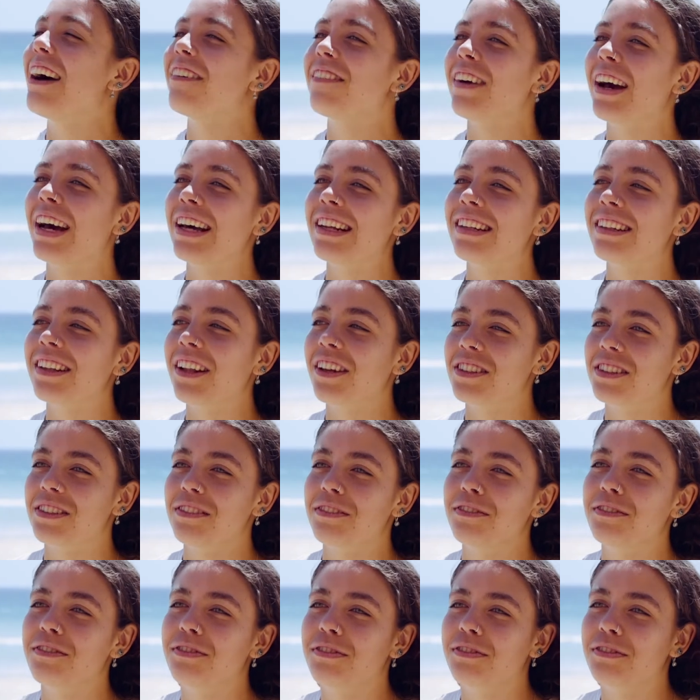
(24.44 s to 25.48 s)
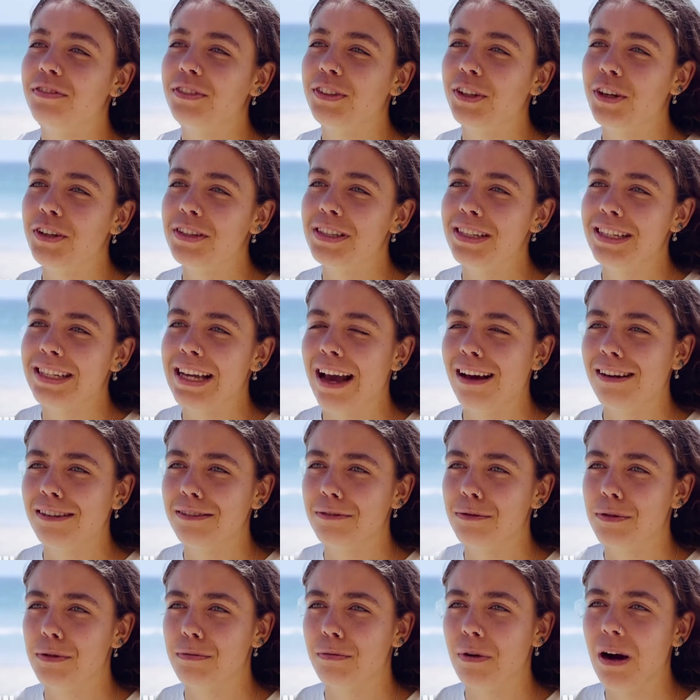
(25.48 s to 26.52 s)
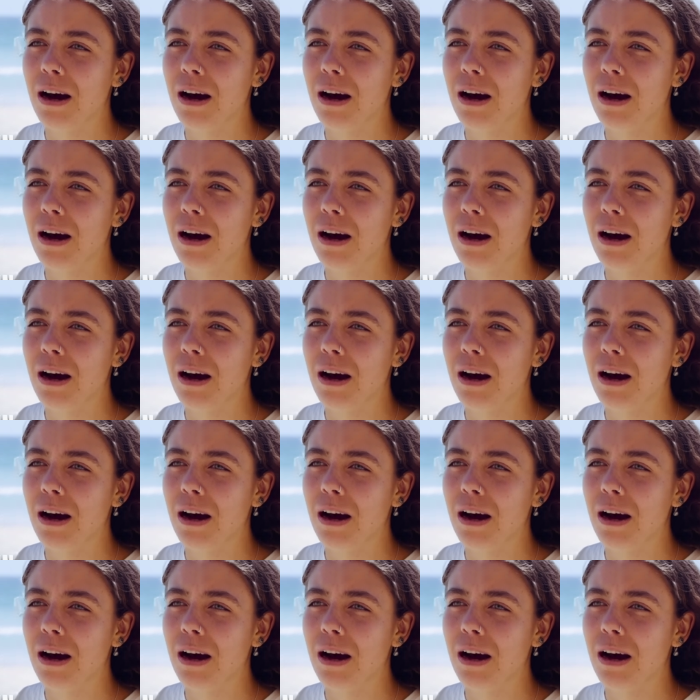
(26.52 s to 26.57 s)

I've had lots of close encounters with